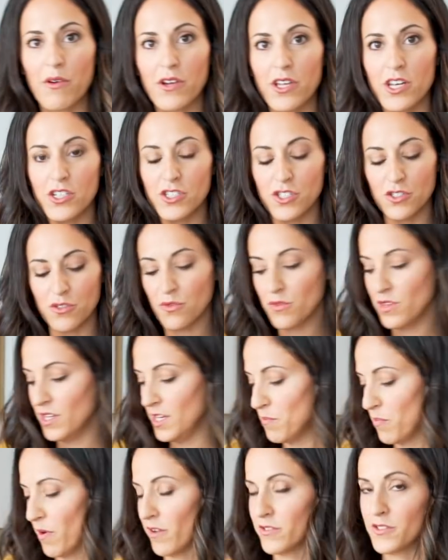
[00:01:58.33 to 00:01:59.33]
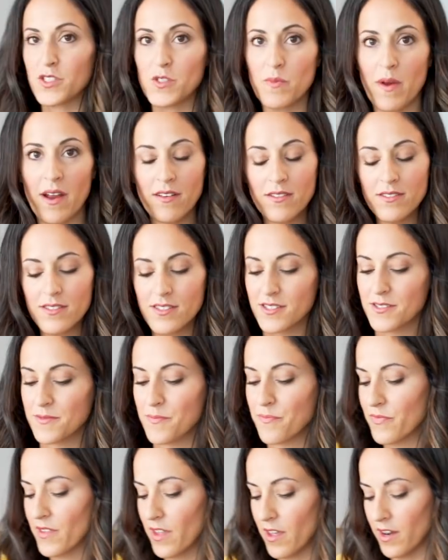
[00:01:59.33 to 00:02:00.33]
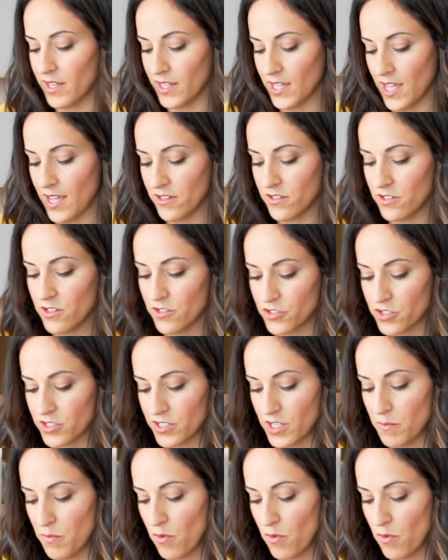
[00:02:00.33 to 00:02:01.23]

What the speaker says: we're gonna do the Brussels sprouts. And again, you're just gonna